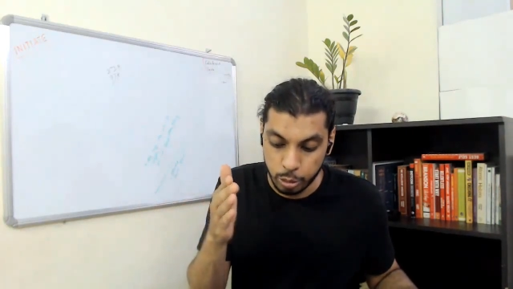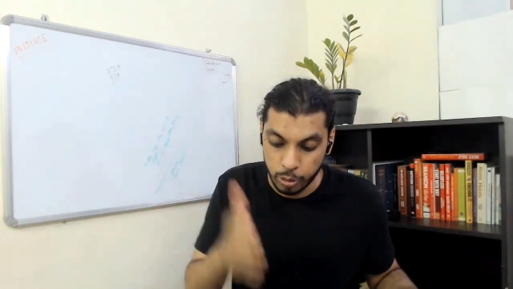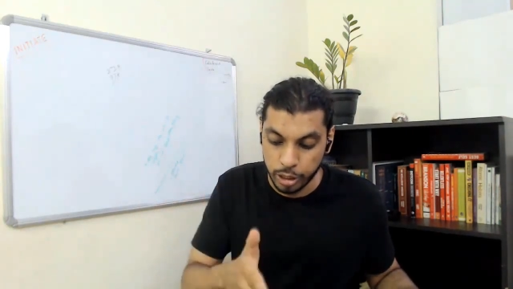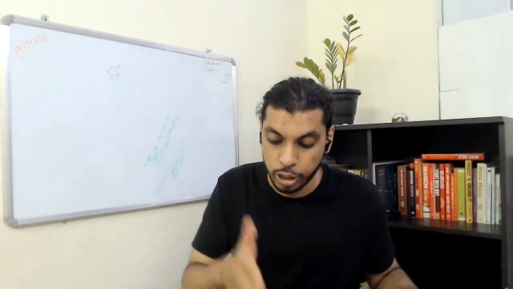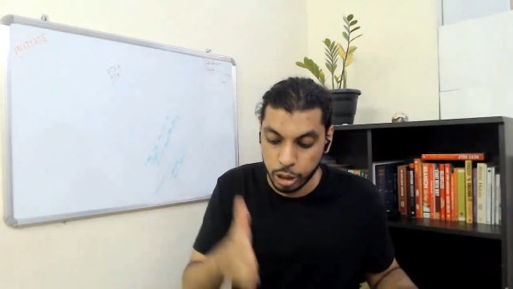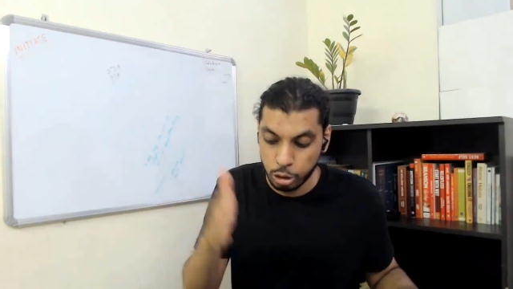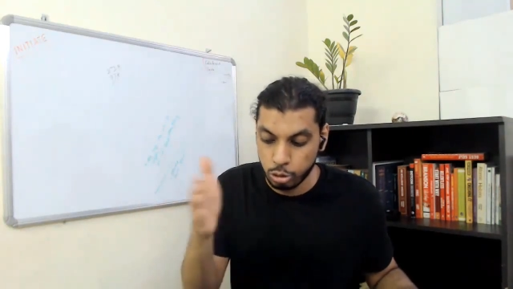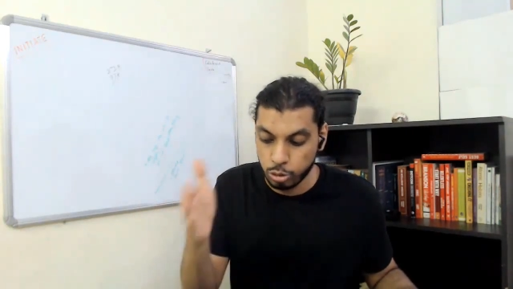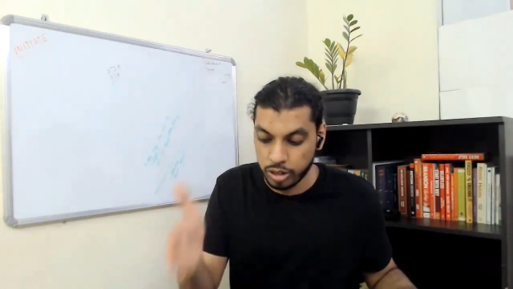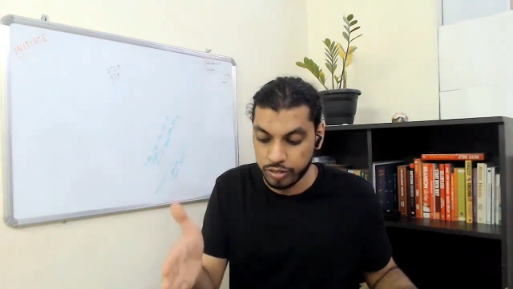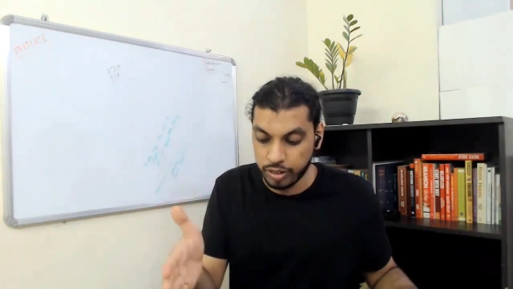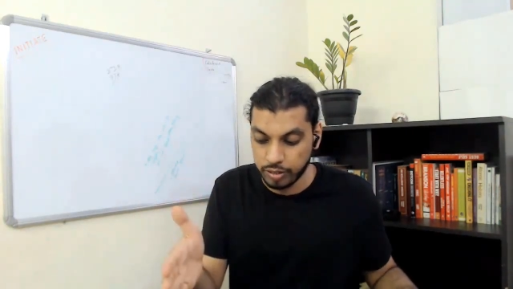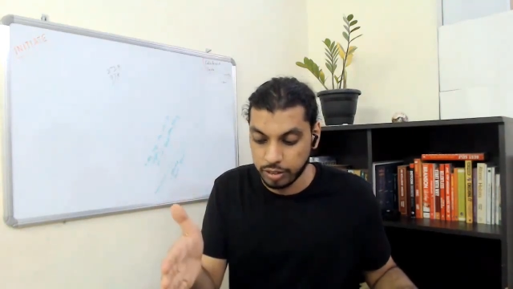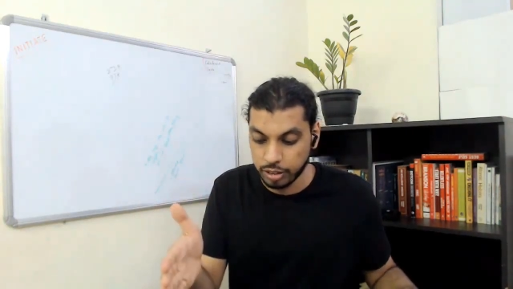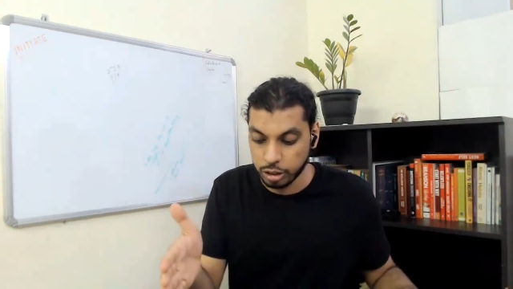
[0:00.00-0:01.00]
20 to
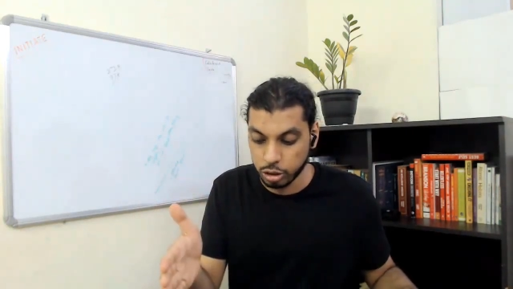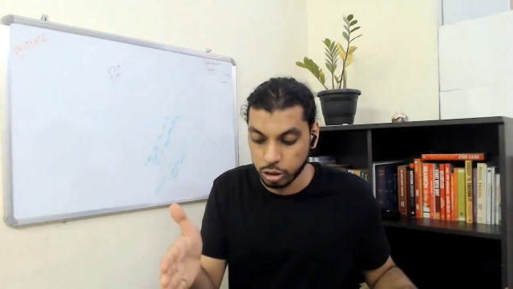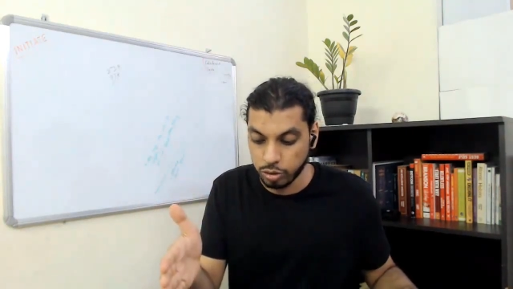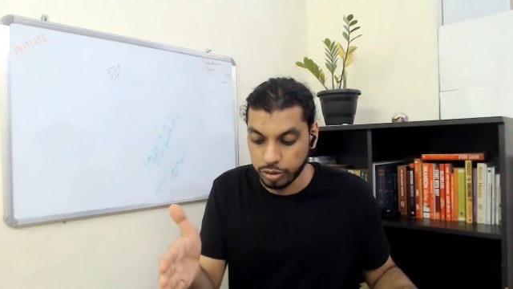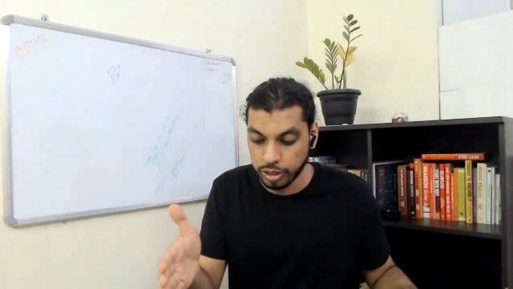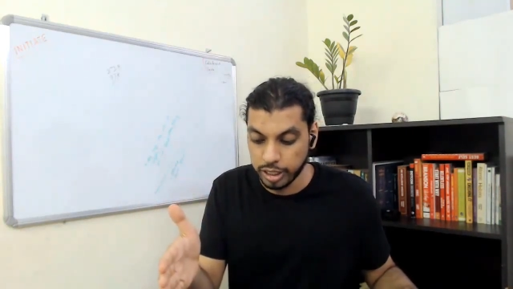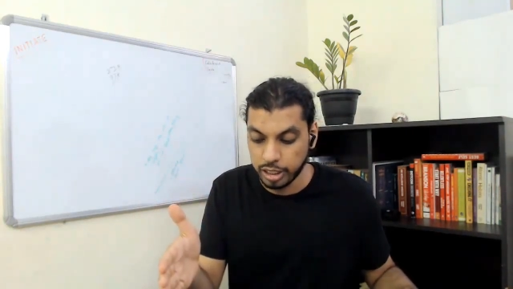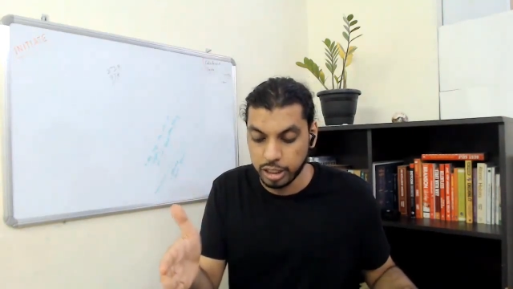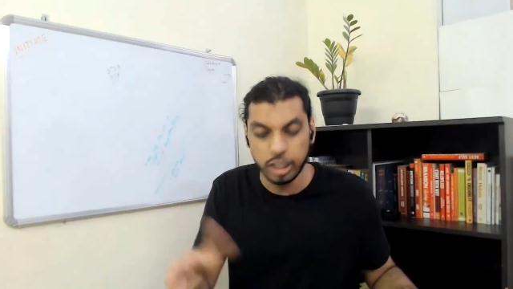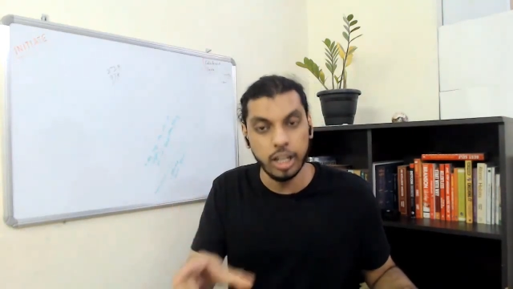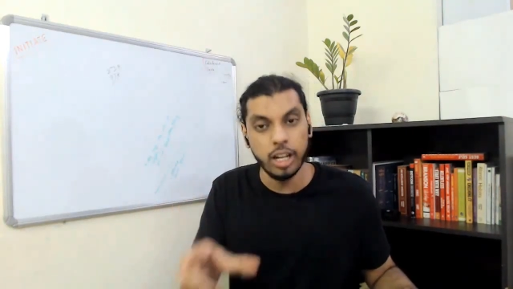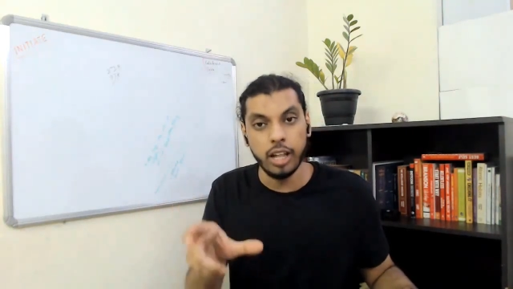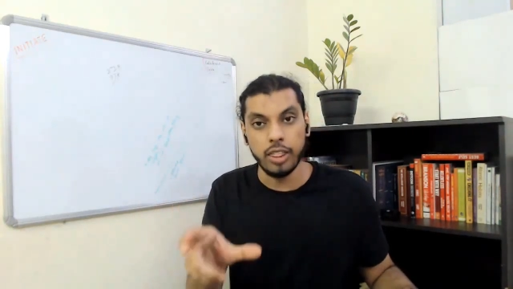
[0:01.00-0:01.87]
25 years of age,